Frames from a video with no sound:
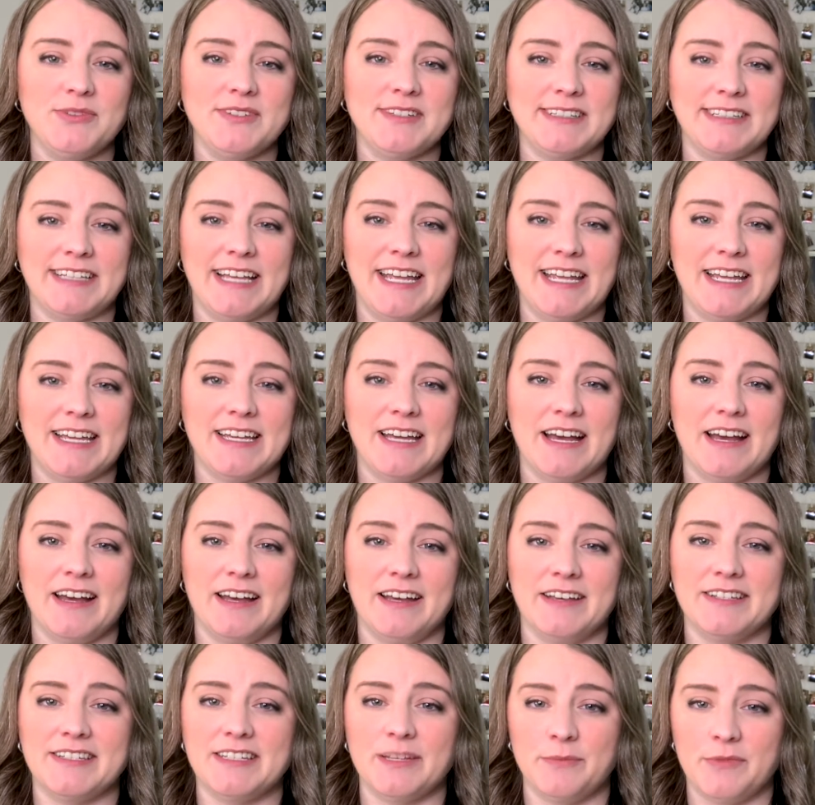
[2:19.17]
like
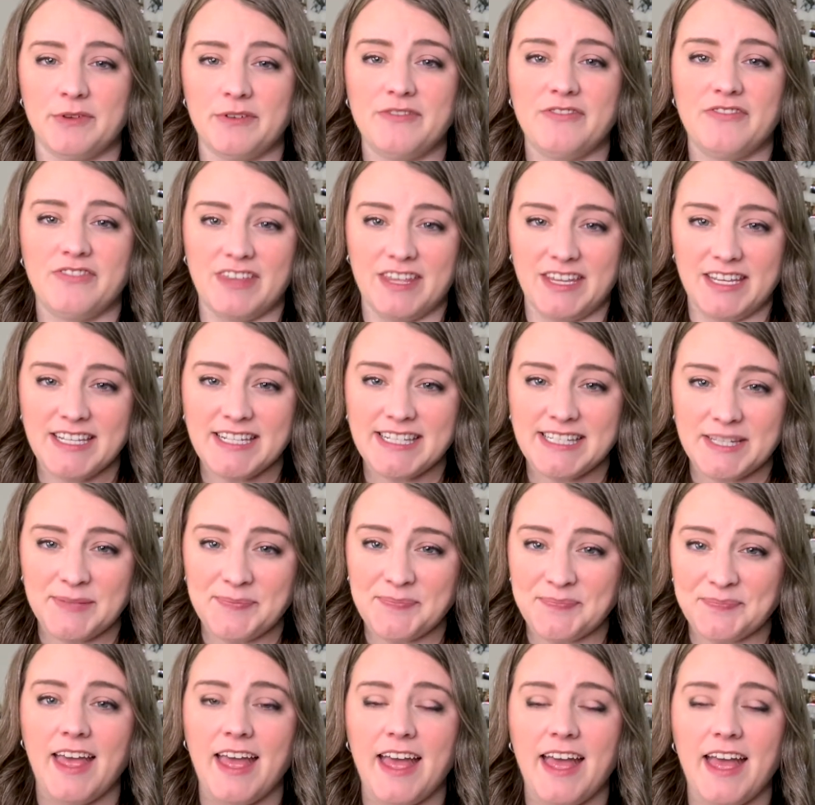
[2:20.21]
some of these,
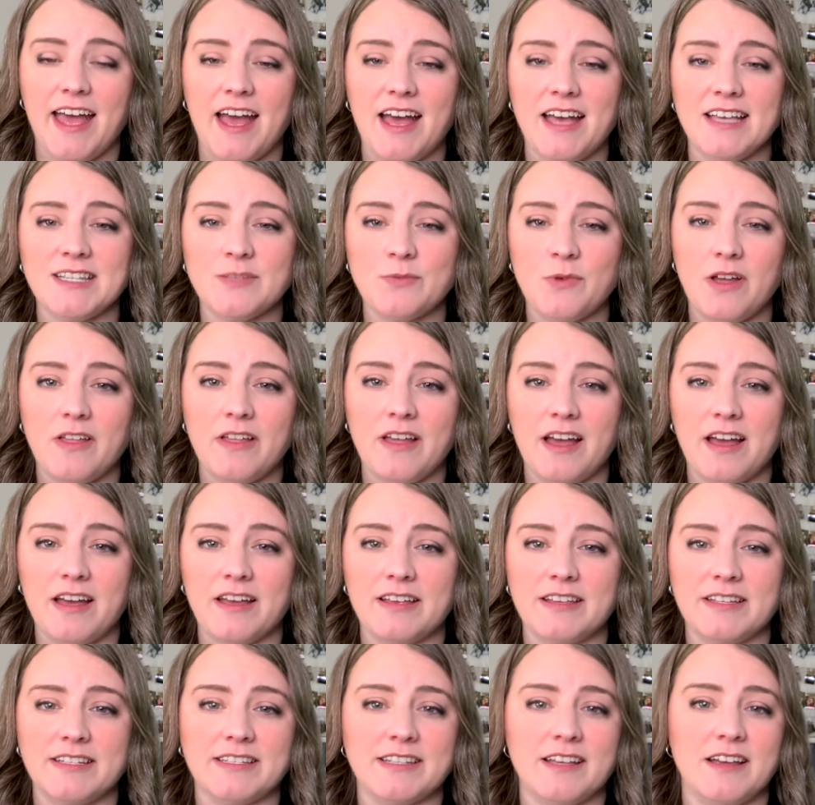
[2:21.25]
as well
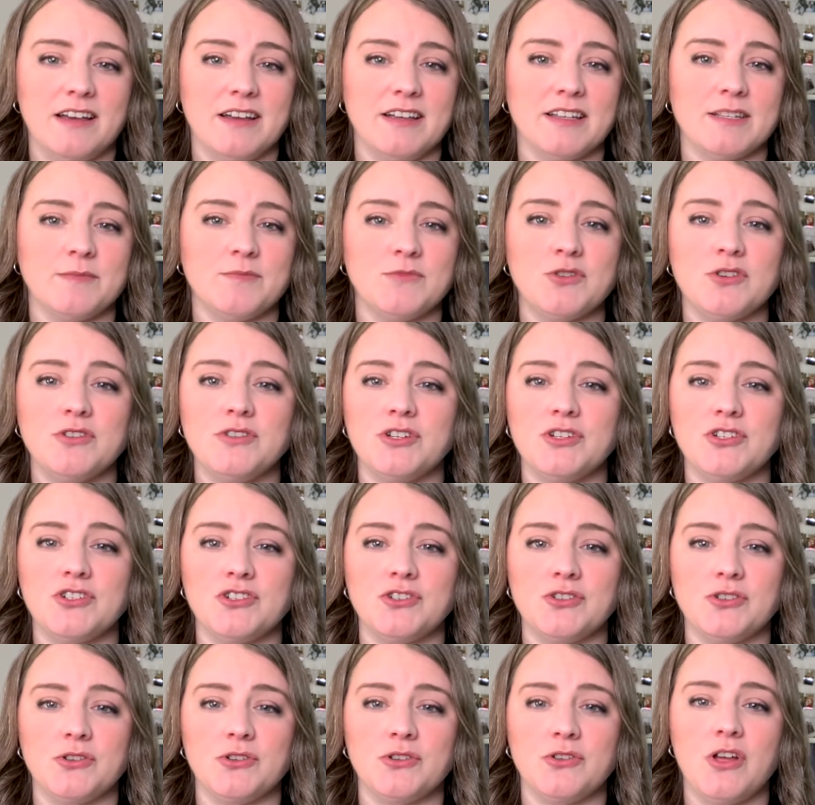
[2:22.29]
as some
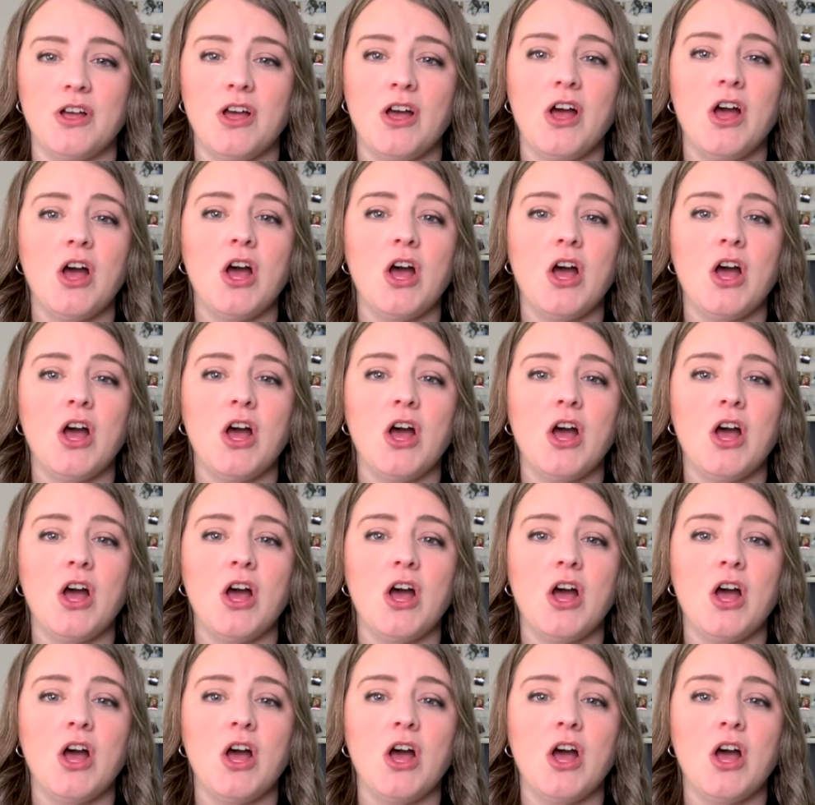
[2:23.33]
traditional